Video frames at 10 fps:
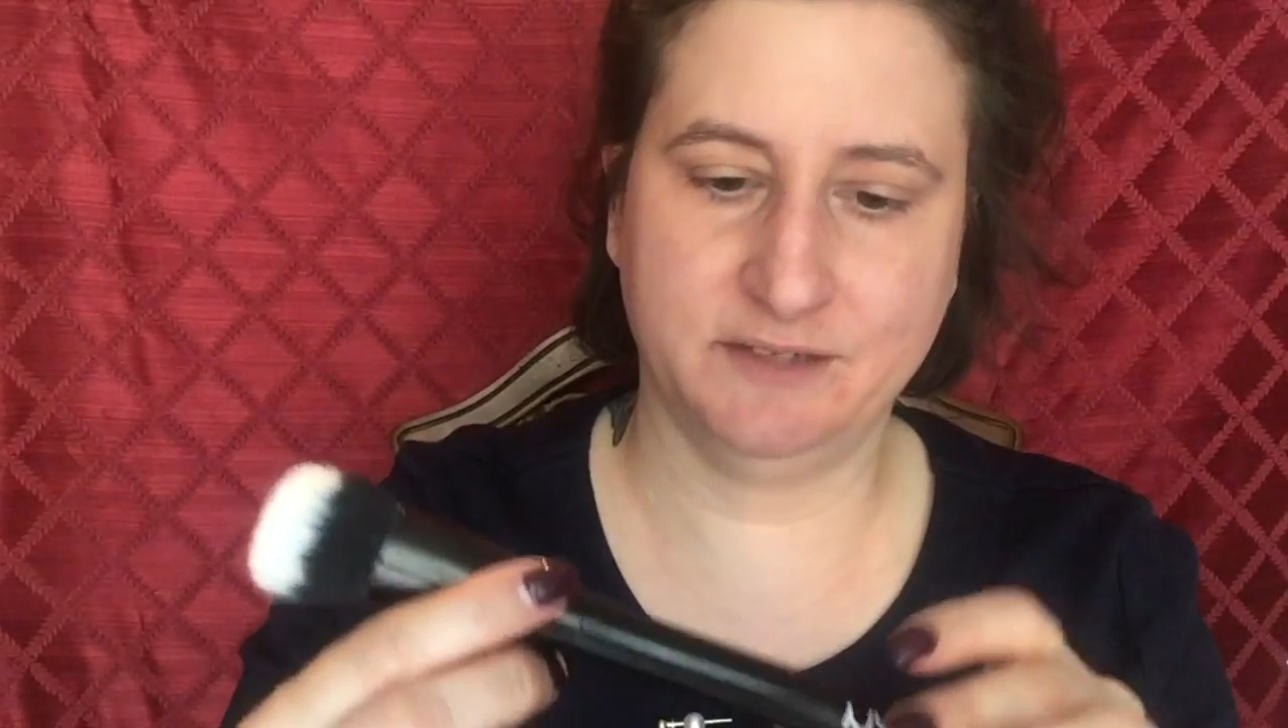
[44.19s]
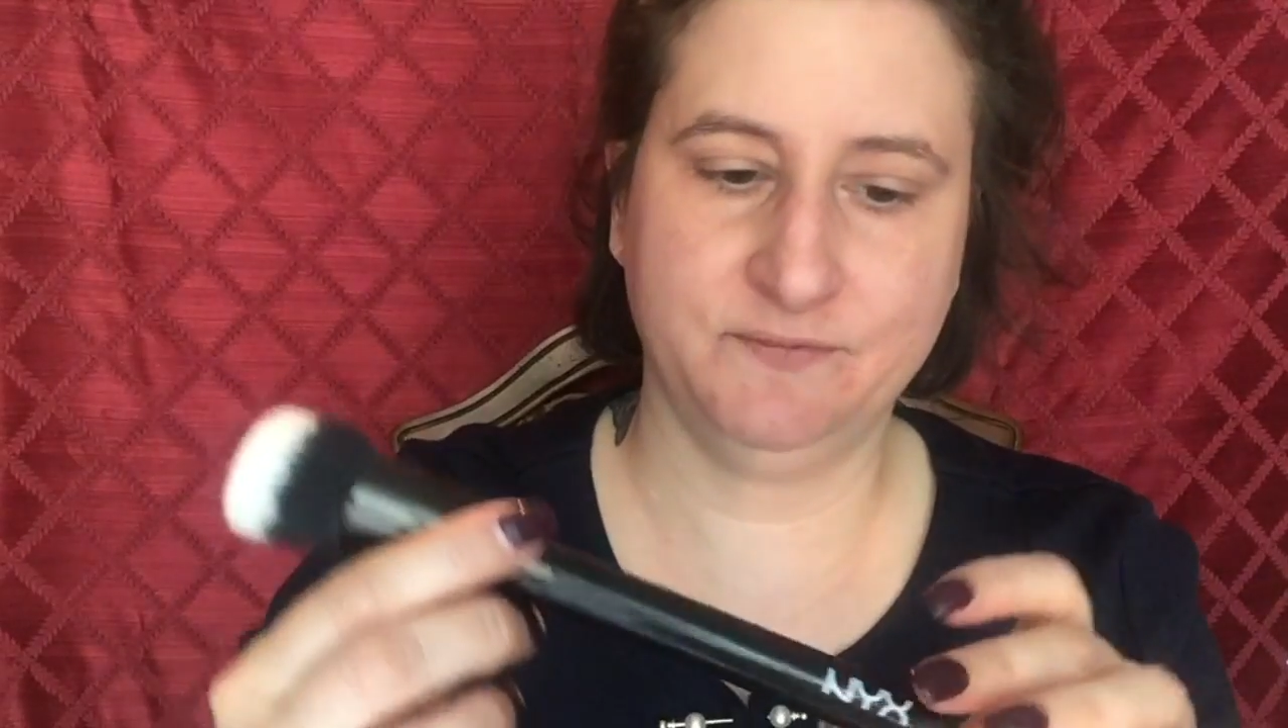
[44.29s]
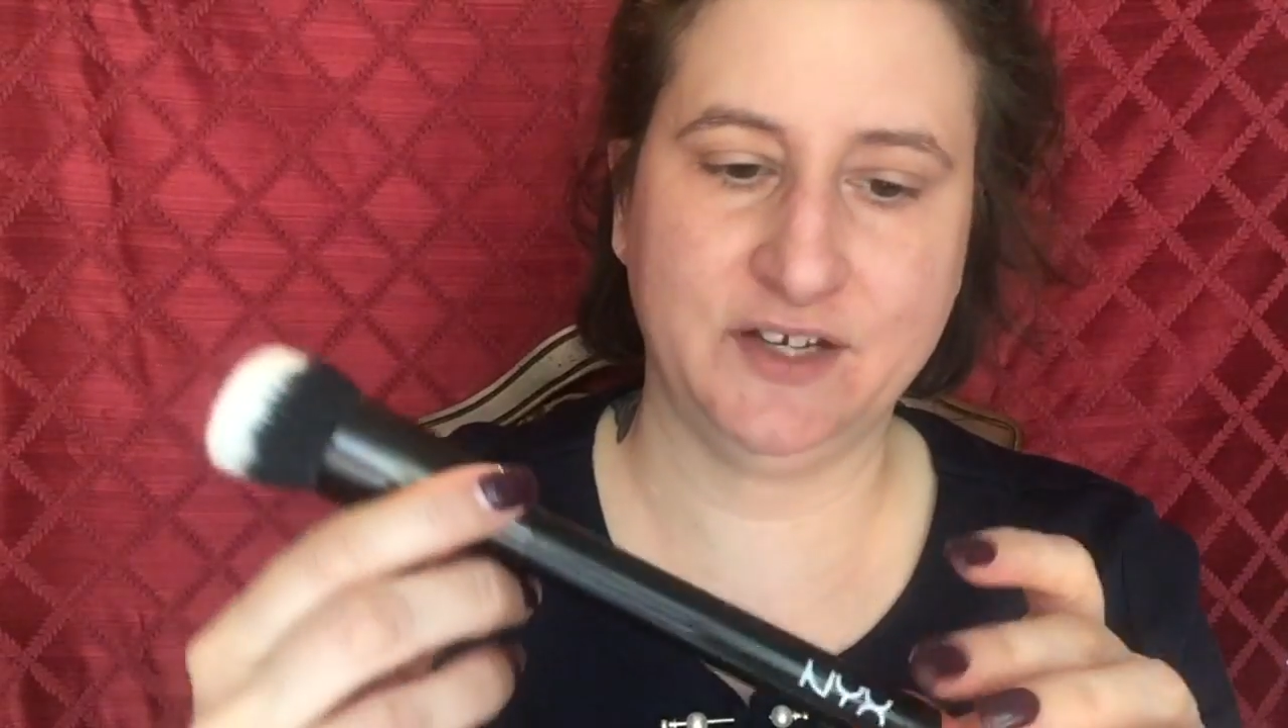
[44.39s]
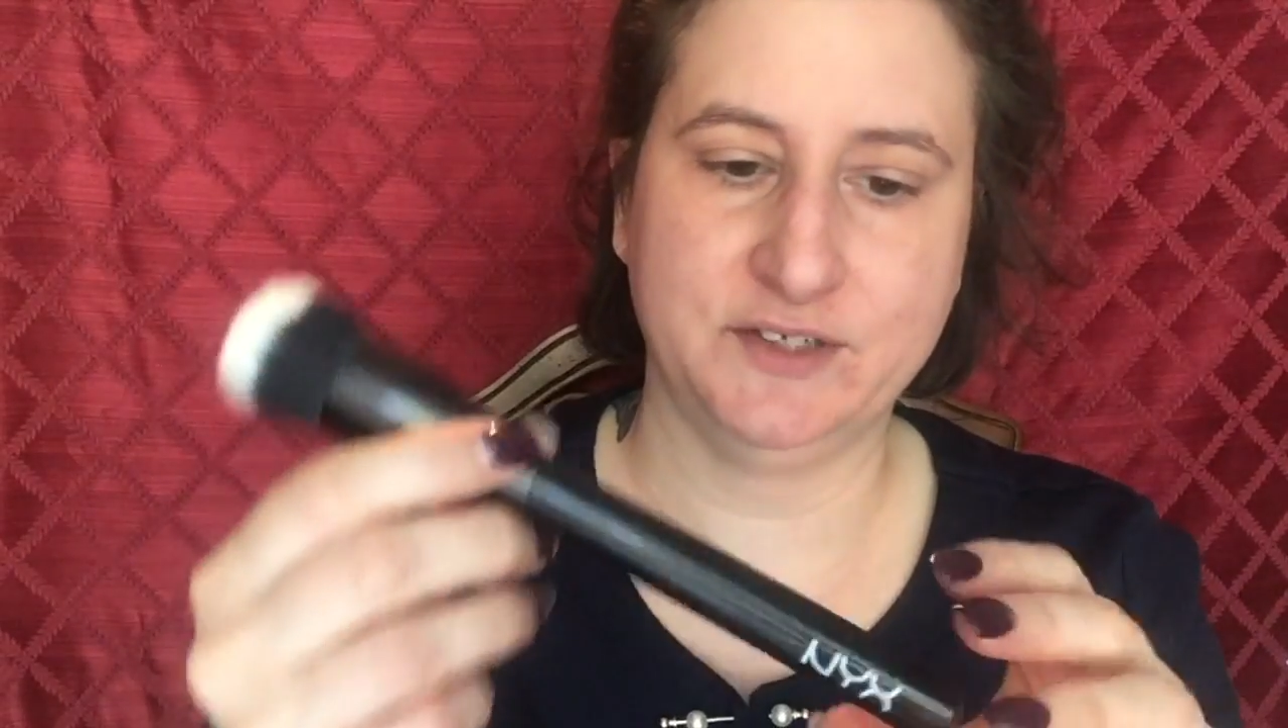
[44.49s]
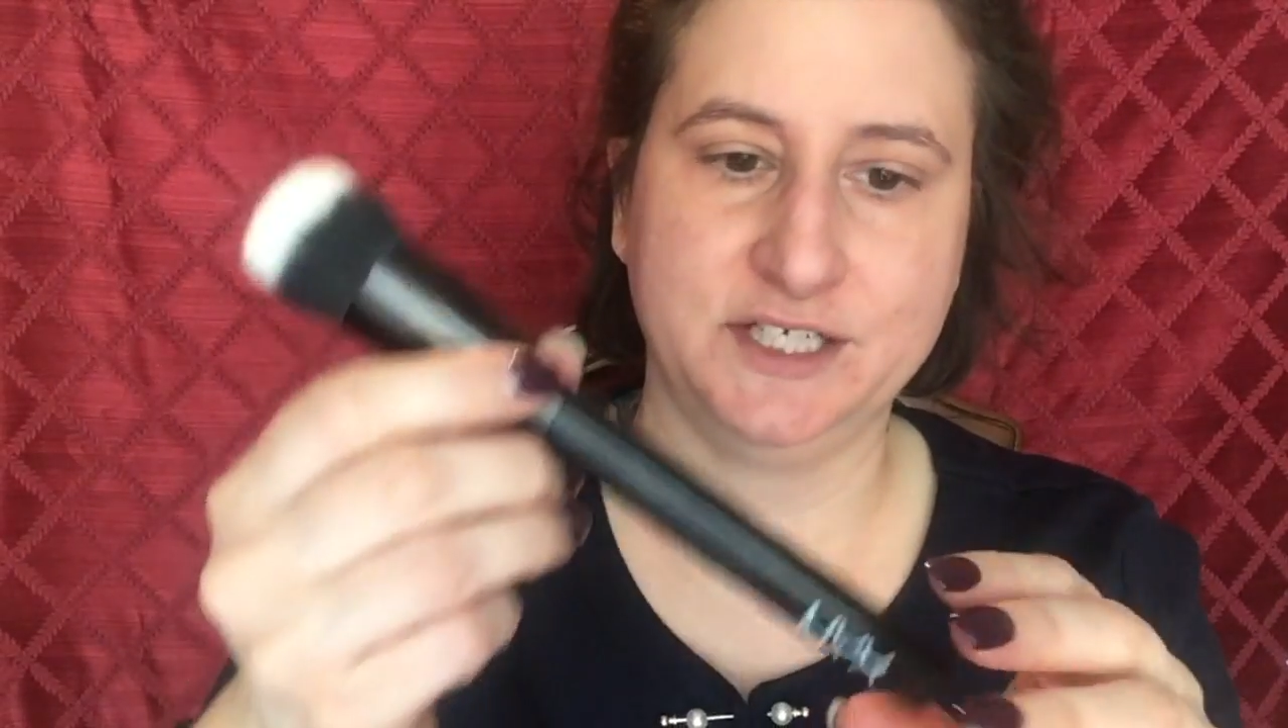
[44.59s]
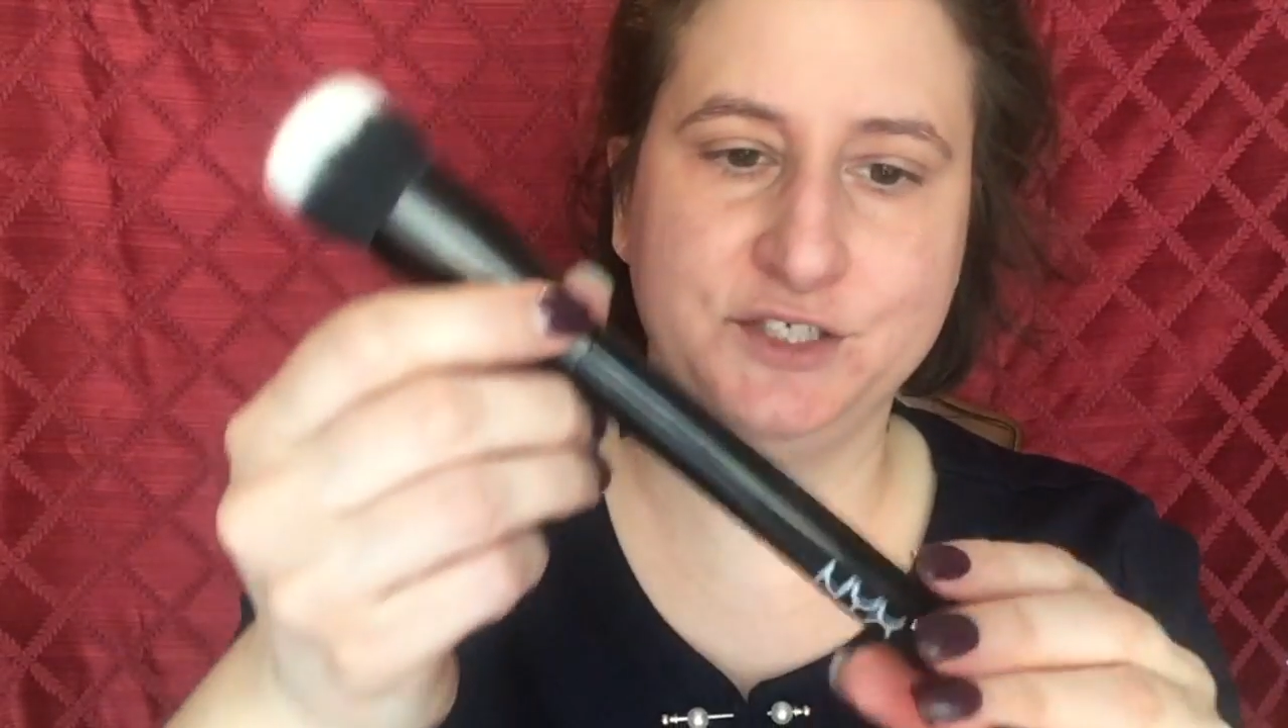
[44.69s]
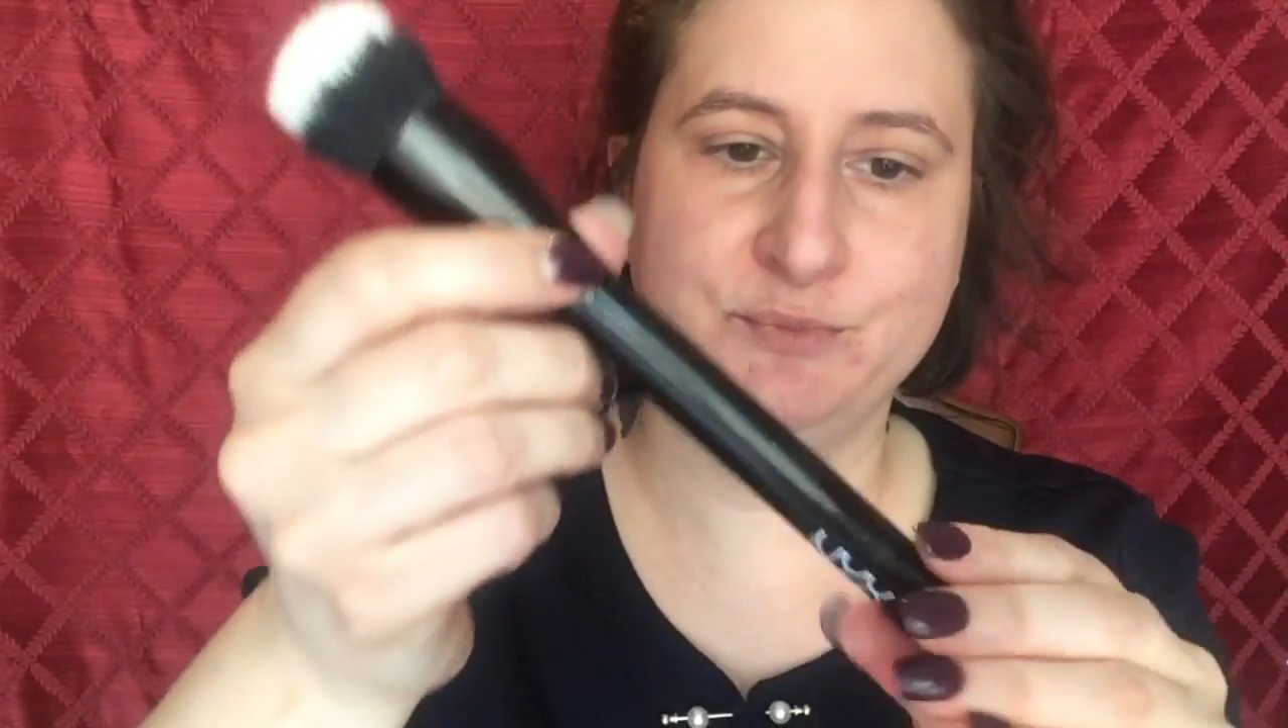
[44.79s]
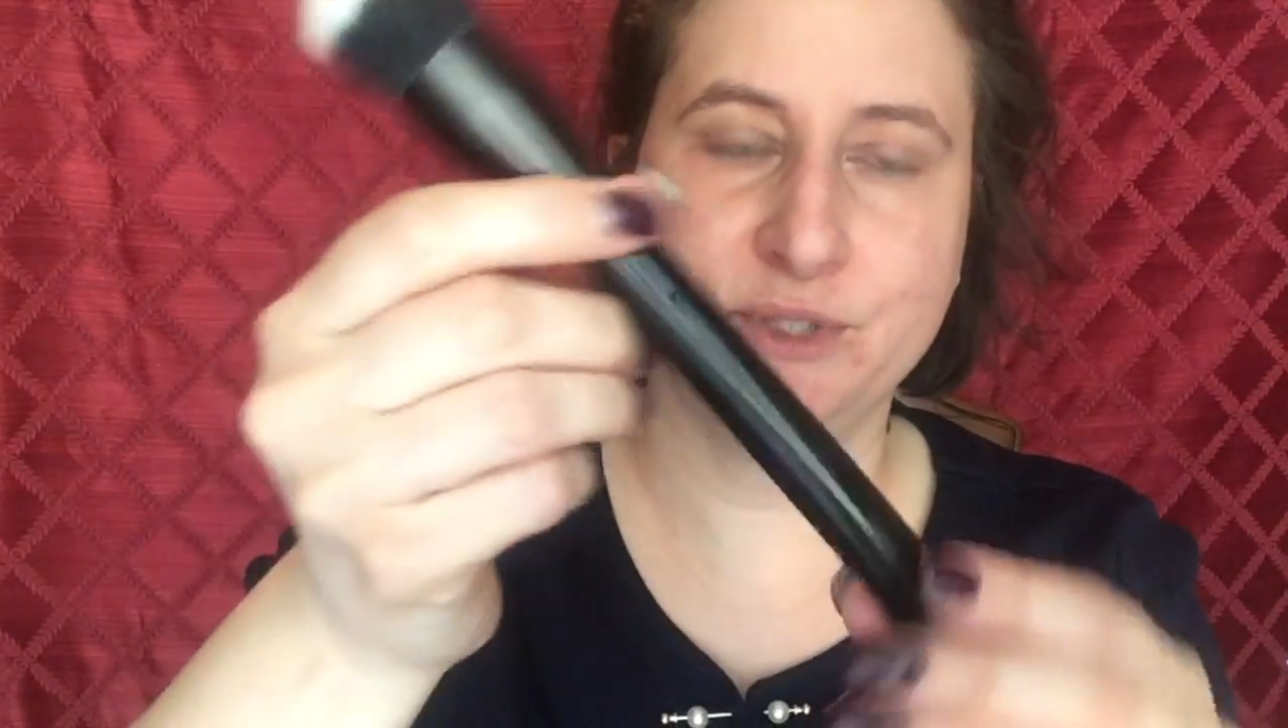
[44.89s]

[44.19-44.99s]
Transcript: foundation